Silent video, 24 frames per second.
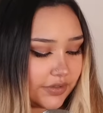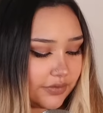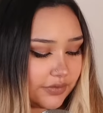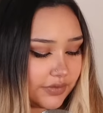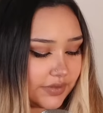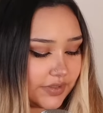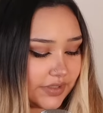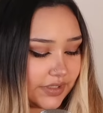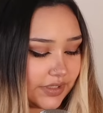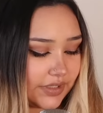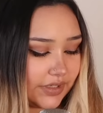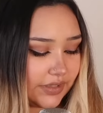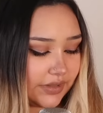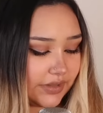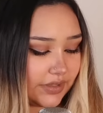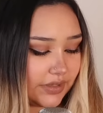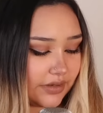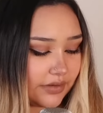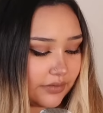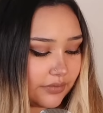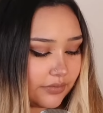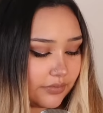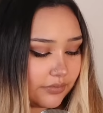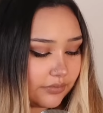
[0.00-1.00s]
you don't see
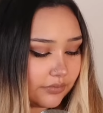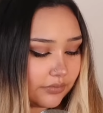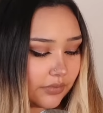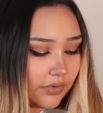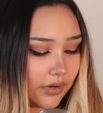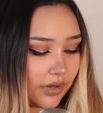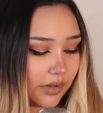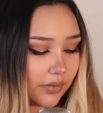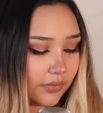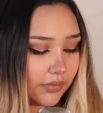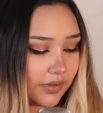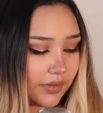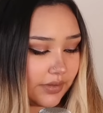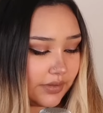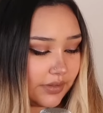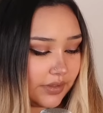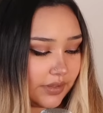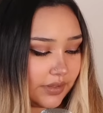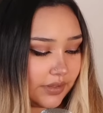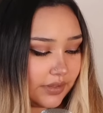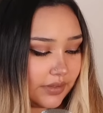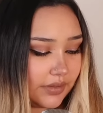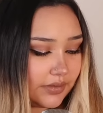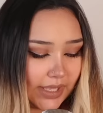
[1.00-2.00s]
anything wrong with
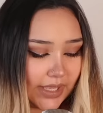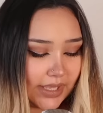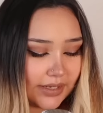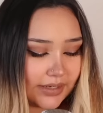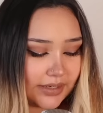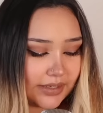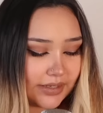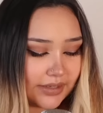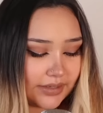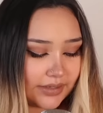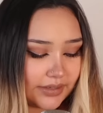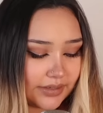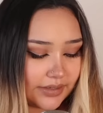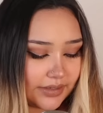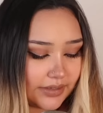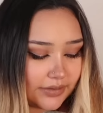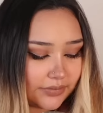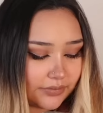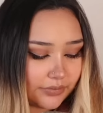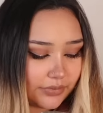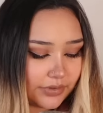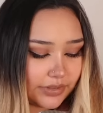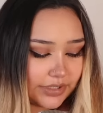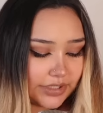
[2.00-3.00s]
it, and he
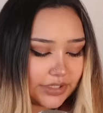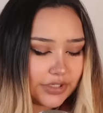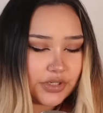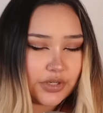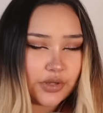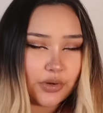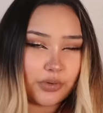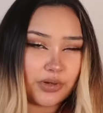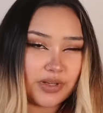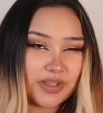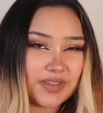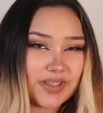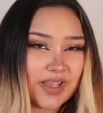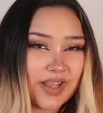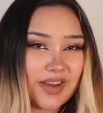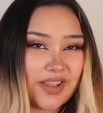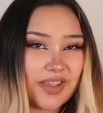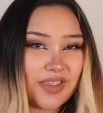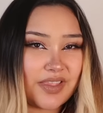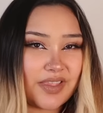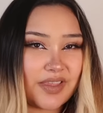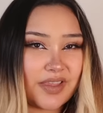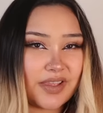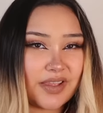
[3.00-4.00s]
didn't really notice
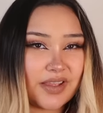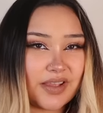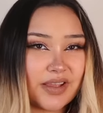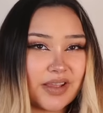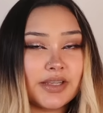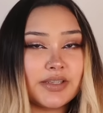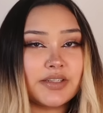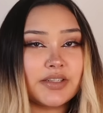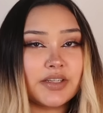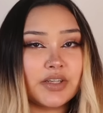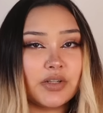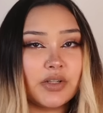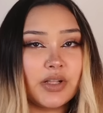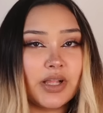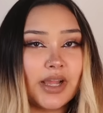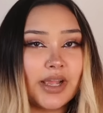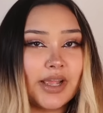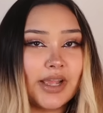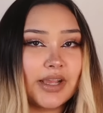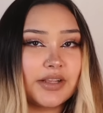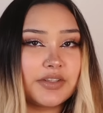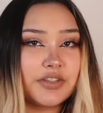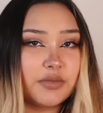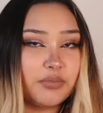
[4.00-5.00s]
anything until I
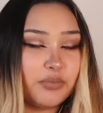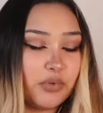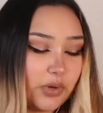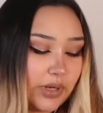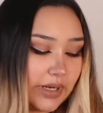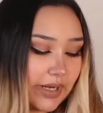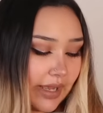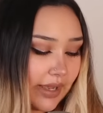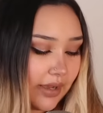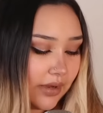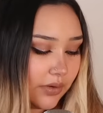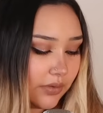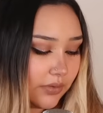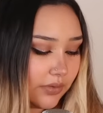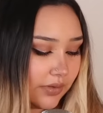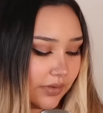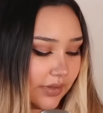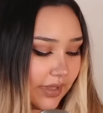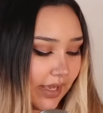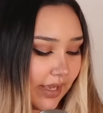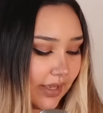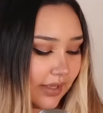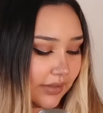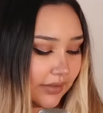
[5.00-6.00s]
had to point out
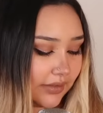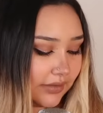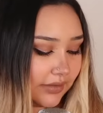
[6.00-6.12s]
that